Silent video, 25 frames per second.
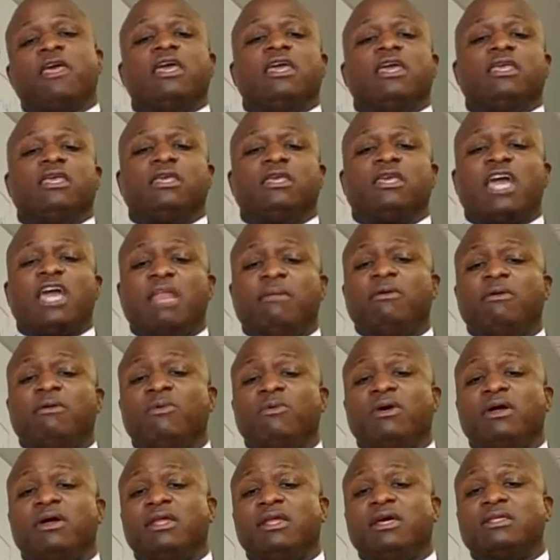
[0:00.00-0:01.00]
You got to be
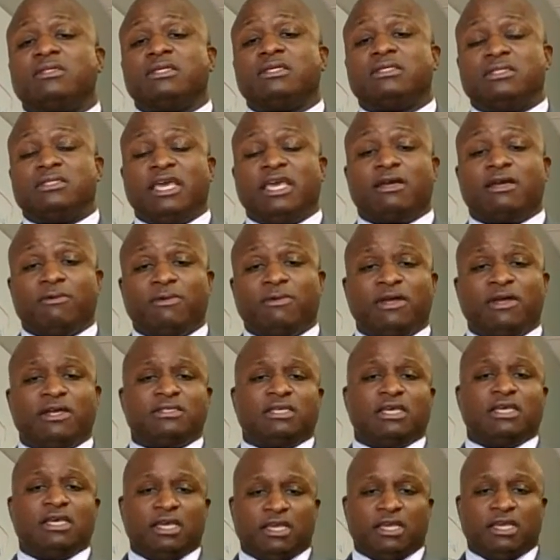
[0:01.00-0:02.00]
willing to take a
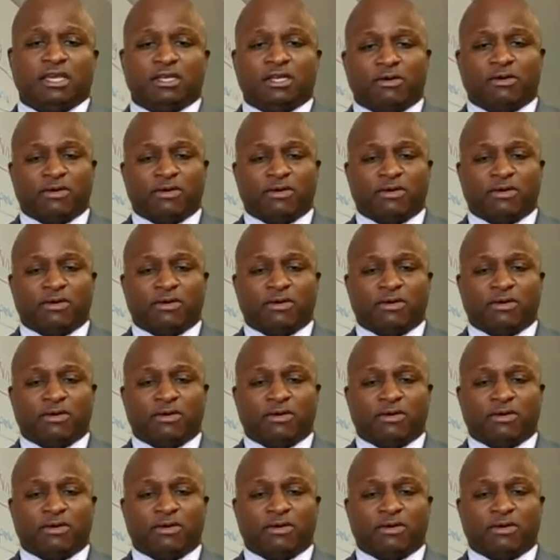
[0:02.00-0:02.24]
risk. You know,